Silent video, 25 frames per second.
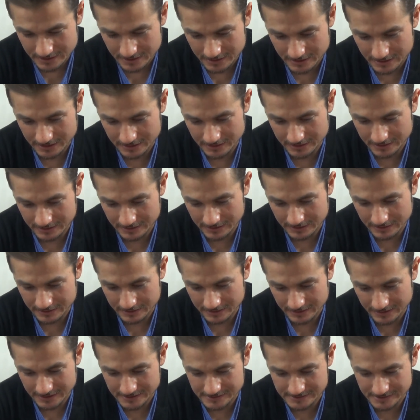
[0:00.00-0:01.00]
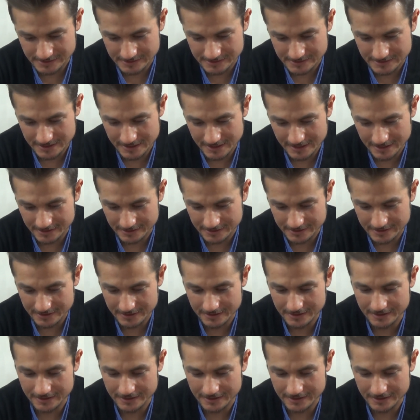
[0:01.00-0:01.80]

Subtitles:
And then as a snack,